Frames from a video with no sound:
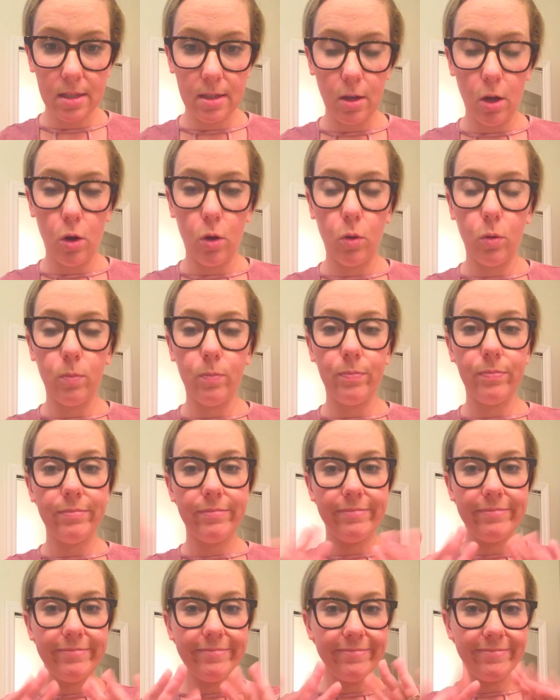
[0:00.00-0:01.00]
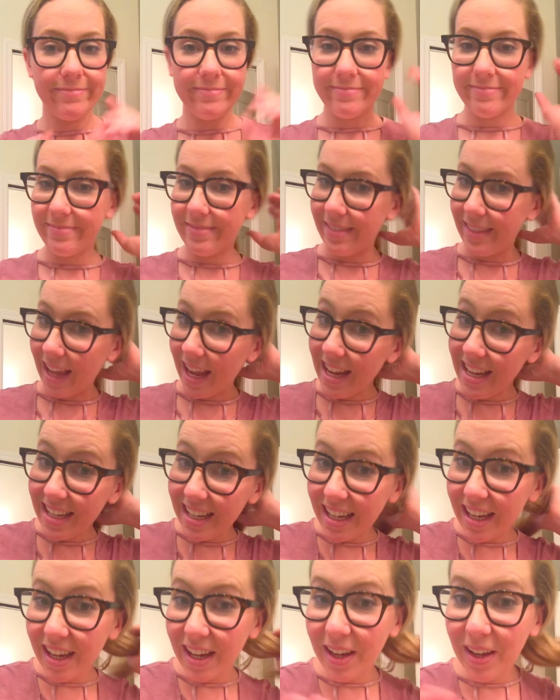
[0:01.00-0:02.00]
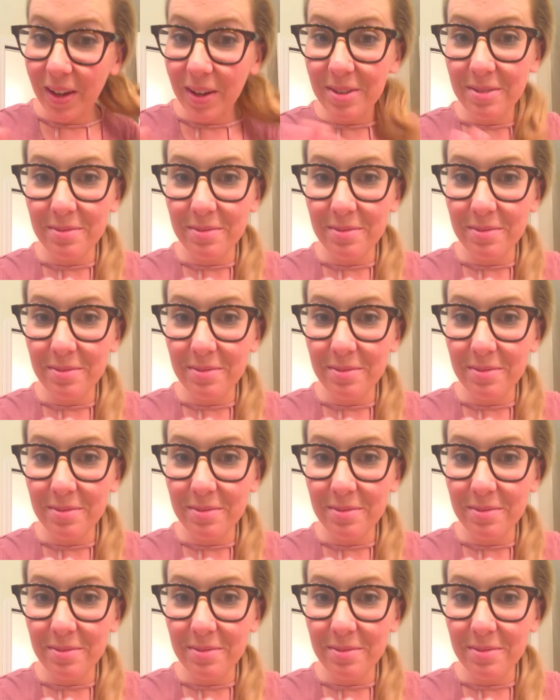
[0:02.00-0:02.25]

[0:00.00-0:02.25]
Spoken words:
So thank you.